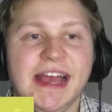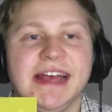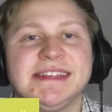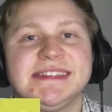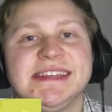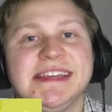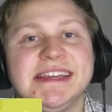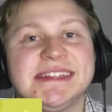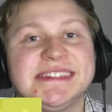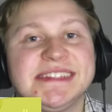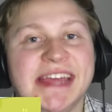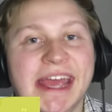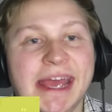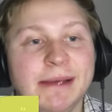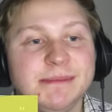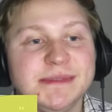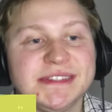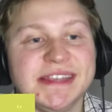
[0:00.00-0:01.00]
as he
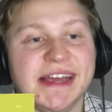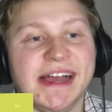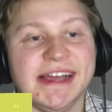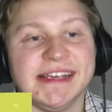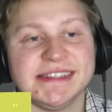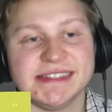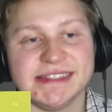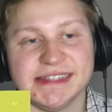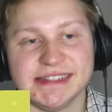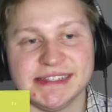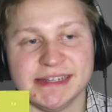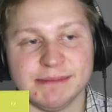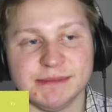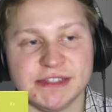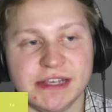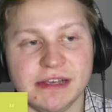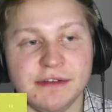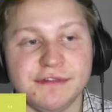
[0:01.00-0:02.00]
attempts to isolate
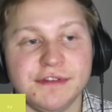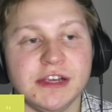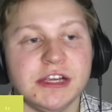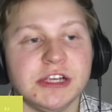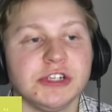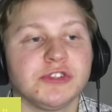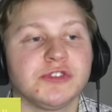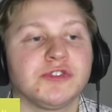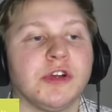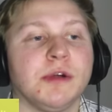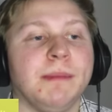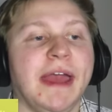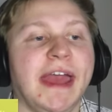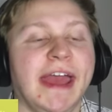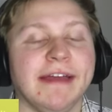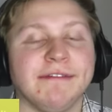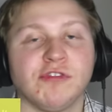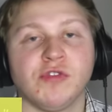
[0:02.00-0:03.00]
himself from
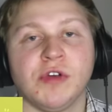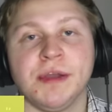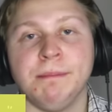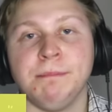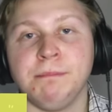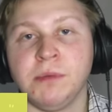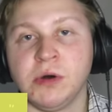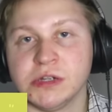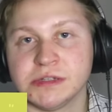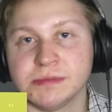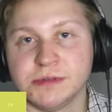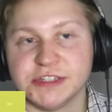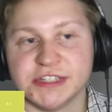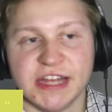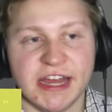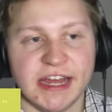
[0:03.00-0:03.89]
everyone multiple